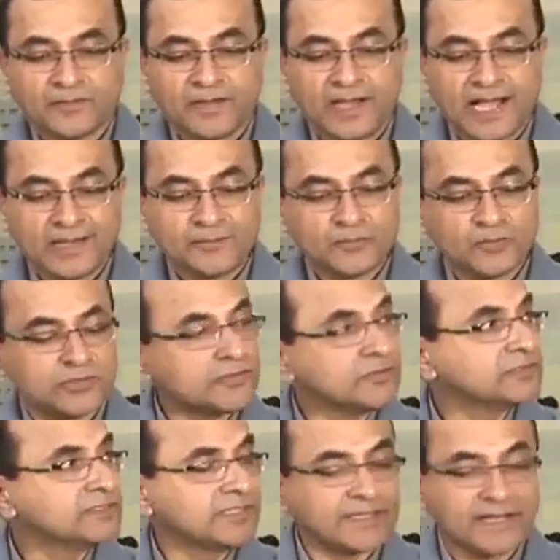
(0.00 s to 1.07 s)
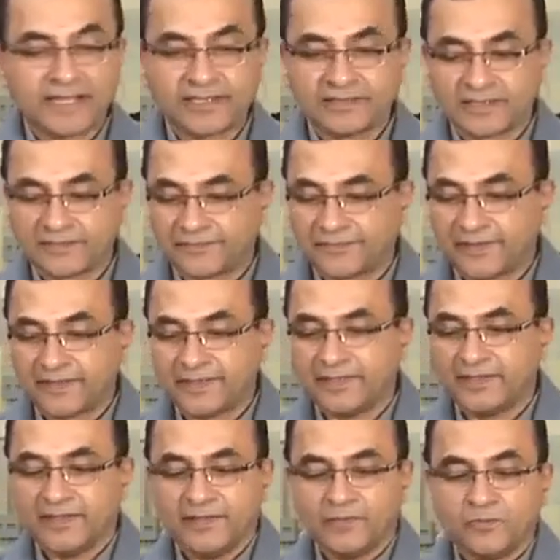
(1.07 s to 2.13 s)
Now I am going to use a triangular
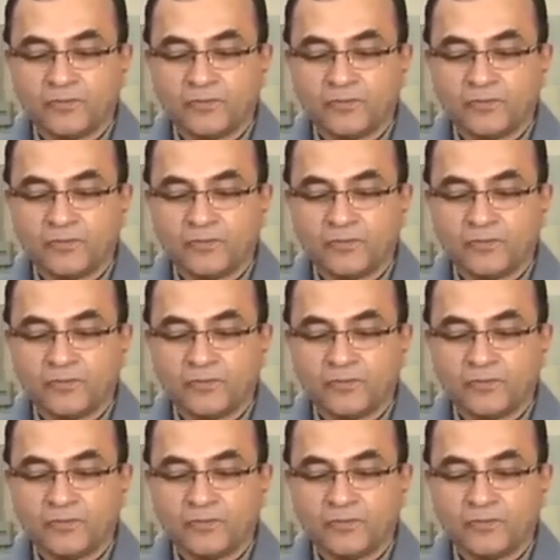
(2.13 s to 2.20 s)
file